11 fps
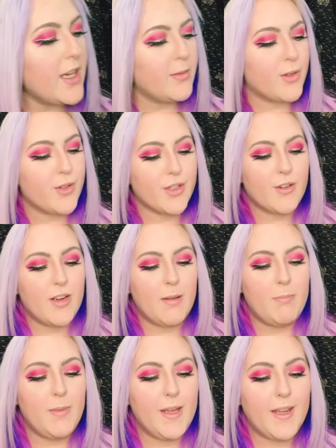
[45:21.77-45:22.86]
gonna grab
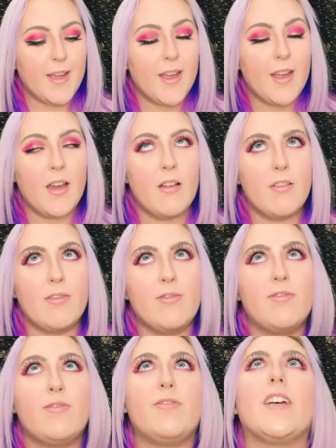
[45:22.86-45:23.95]
me
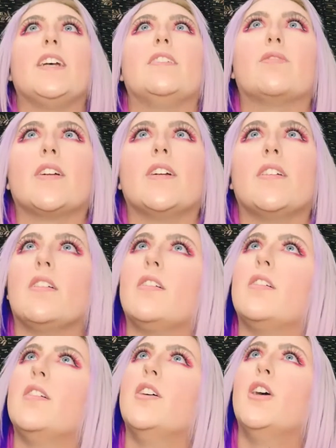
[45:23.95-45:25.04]
favorite,
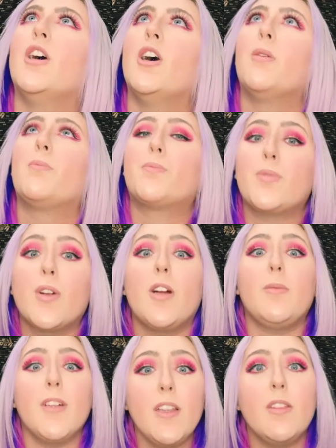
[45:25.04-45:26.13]

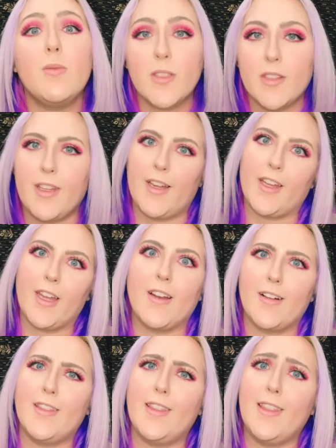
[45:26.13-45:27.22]
probably the one thing I
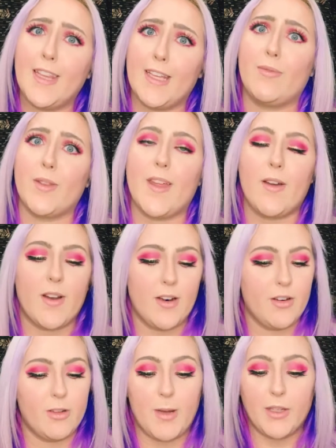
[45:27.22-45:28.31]
cannot live without. I don't
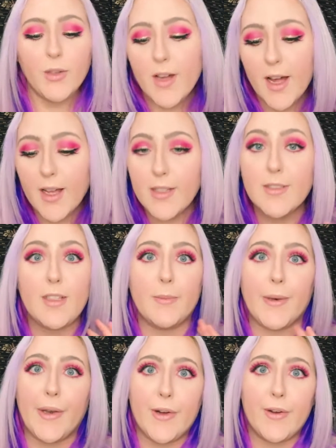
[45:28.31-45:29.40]
know about you guys, let me
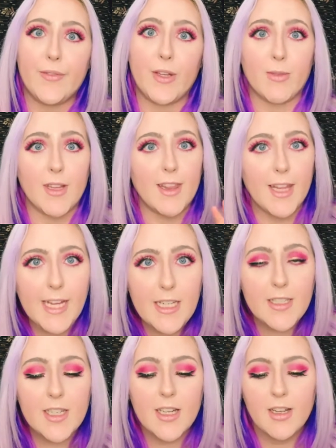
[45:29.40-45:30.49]
know if you
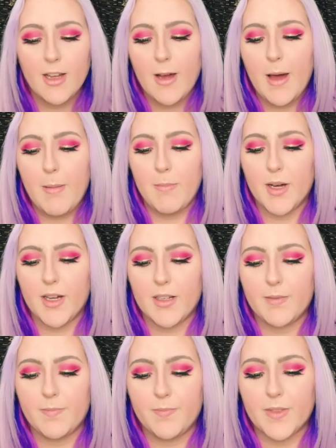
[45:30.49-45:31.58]
relate.
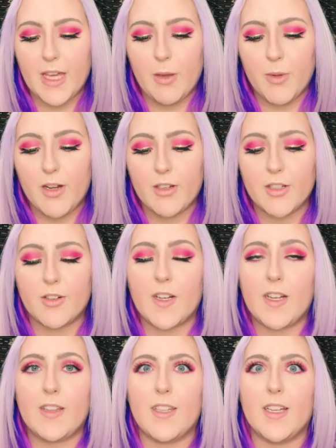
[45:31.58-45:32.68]
but can we all
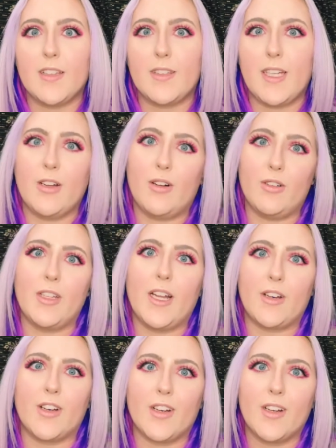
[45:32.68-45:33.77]
agree that the
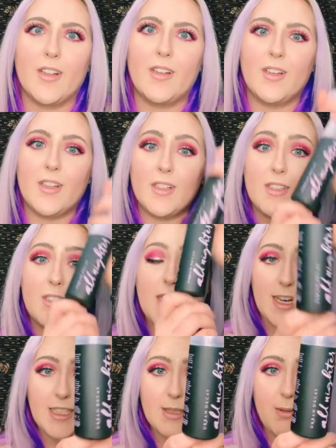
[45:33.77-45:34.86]
all-nighter
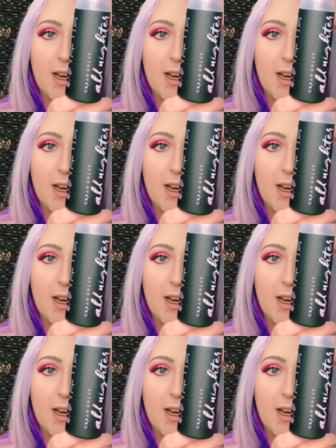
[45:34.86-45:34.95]
setting spray